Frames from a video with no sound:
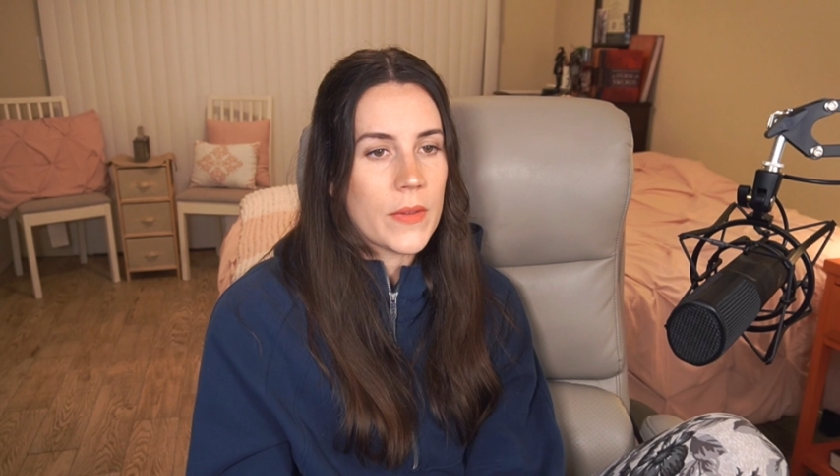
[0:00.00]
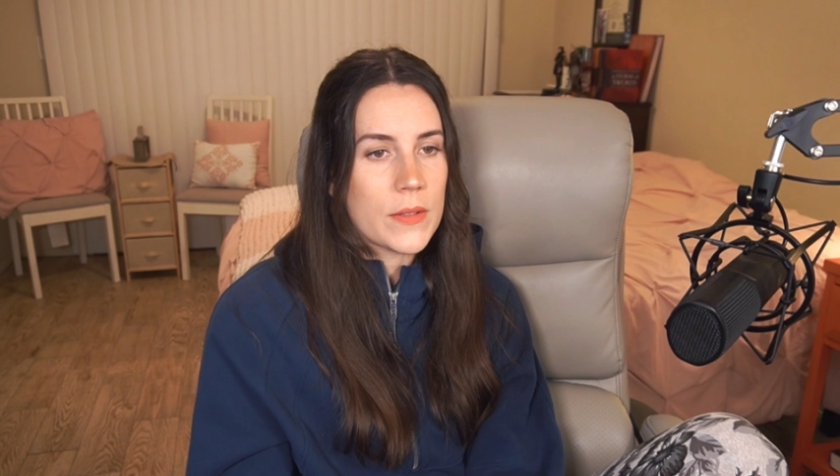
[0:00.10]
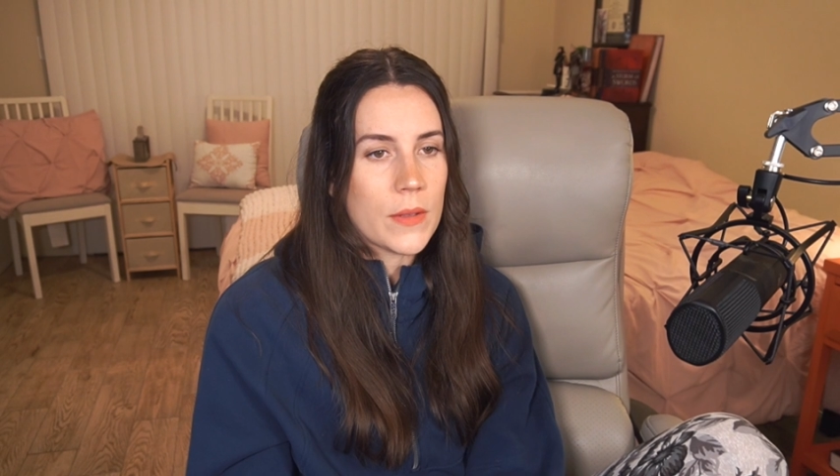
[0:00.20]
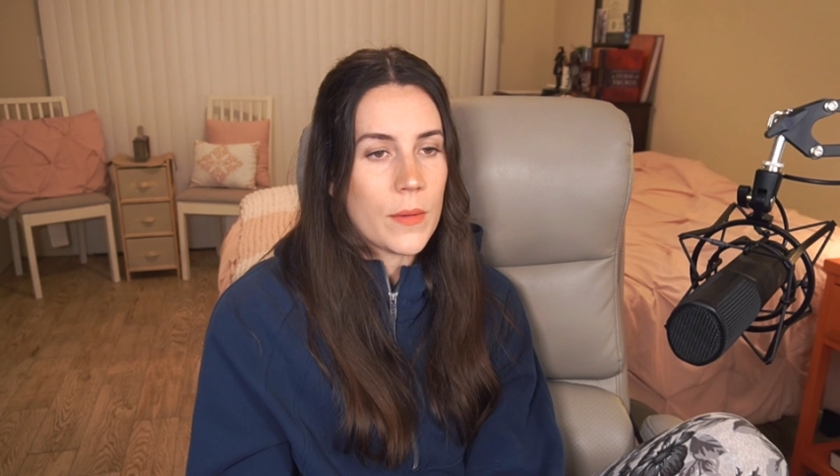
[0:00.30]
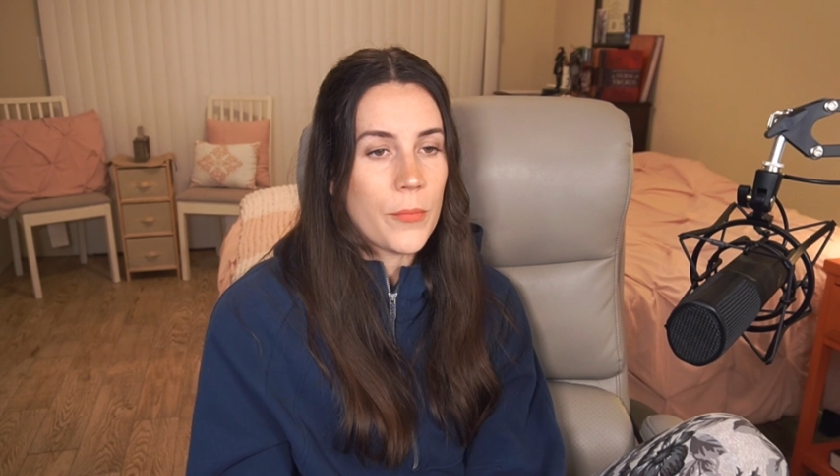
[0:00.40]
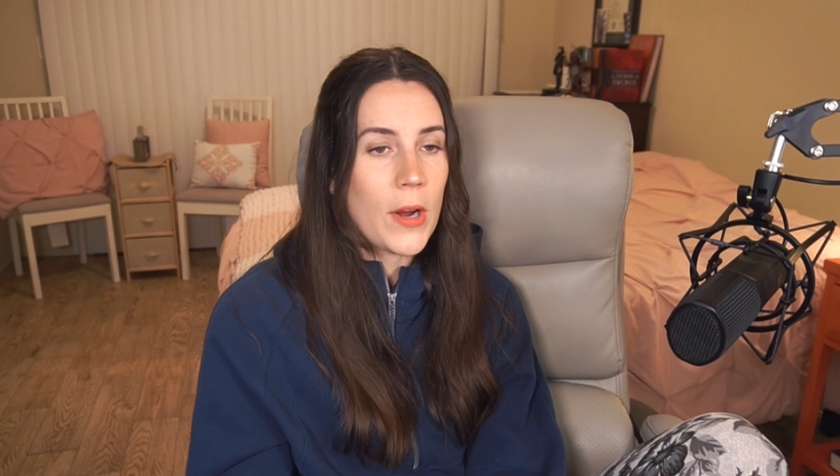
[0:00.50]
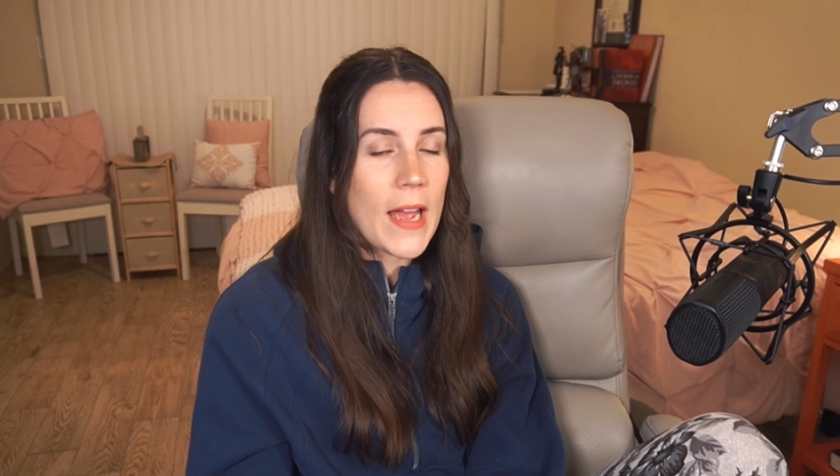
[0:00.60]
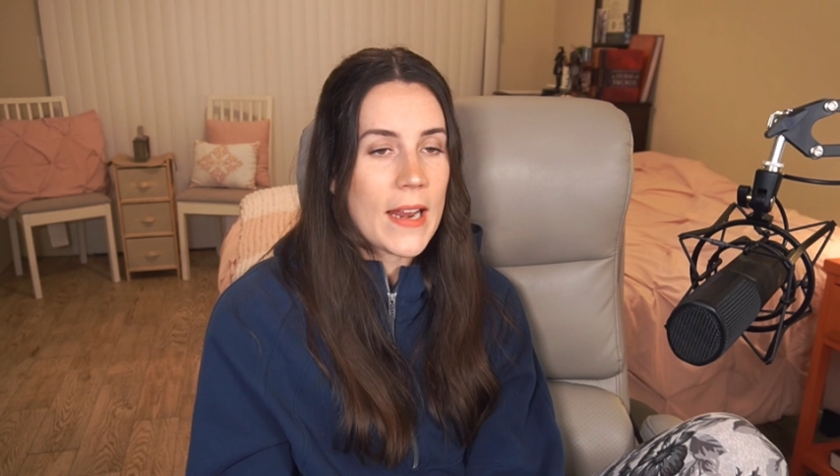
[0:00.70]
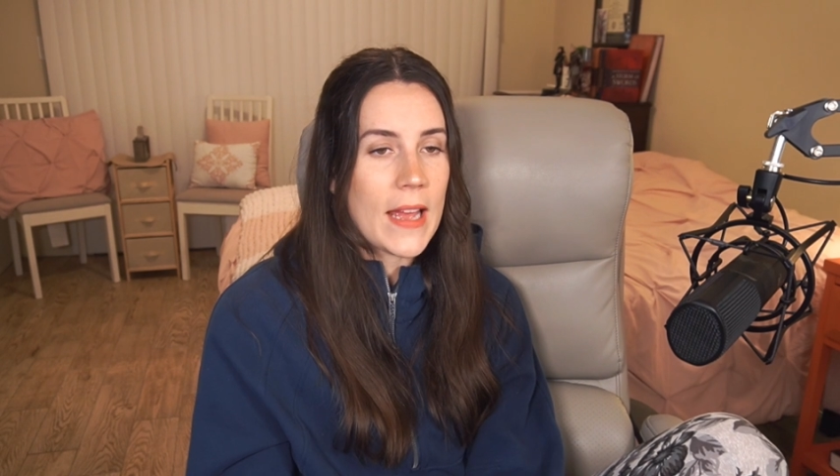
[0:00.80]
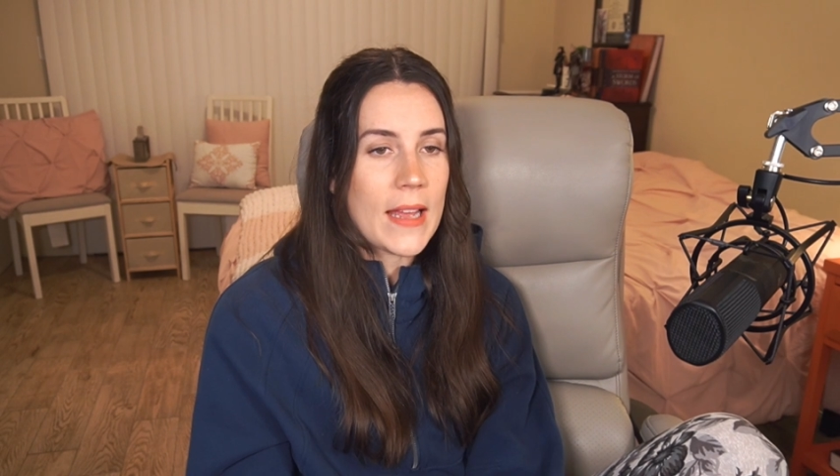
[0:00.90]
So
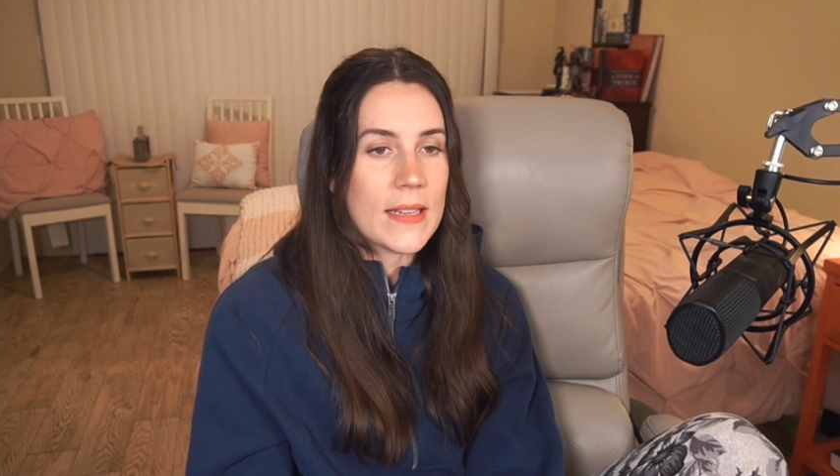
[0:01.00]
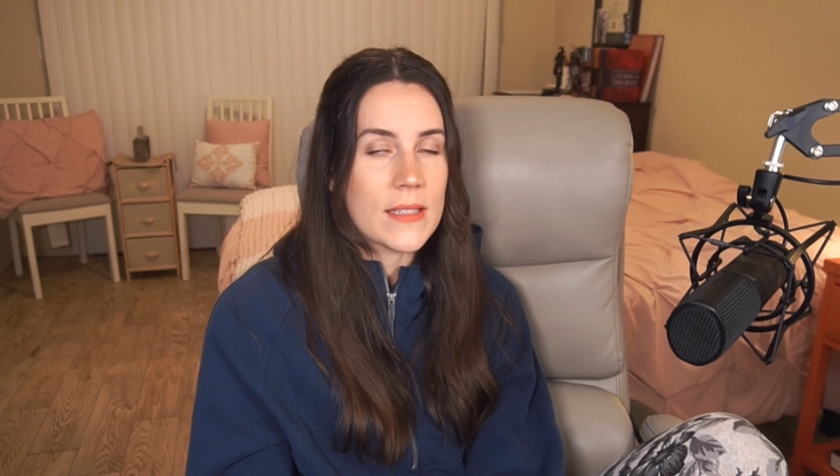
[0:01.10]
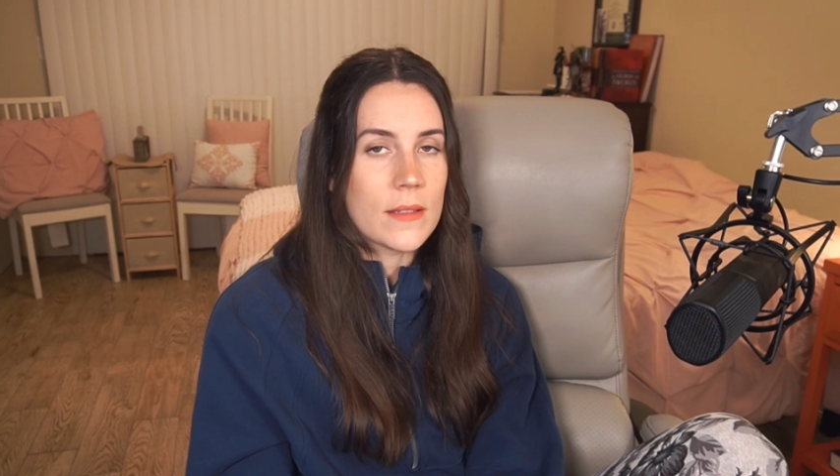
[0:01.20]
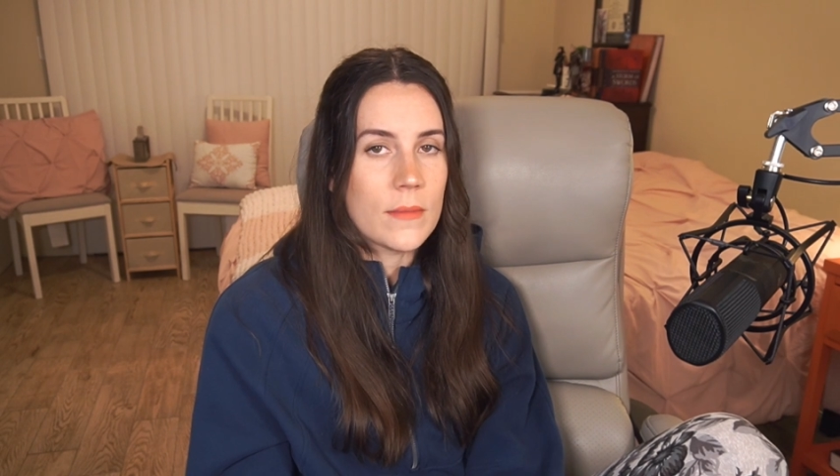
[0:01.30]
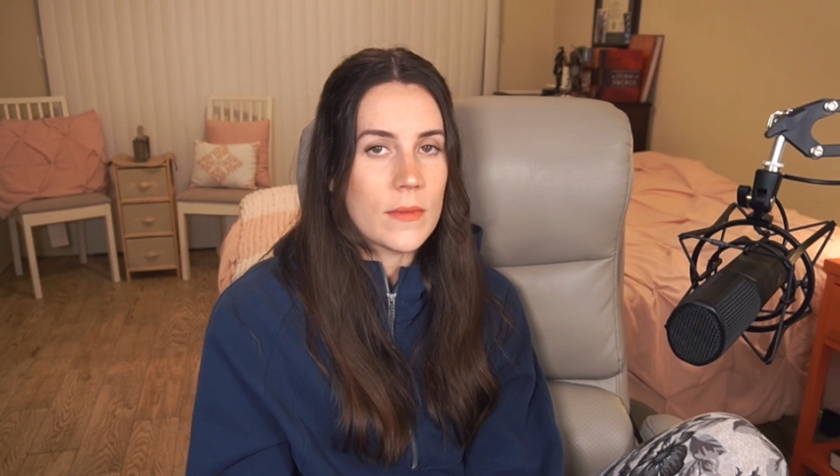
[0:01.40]
Pratt has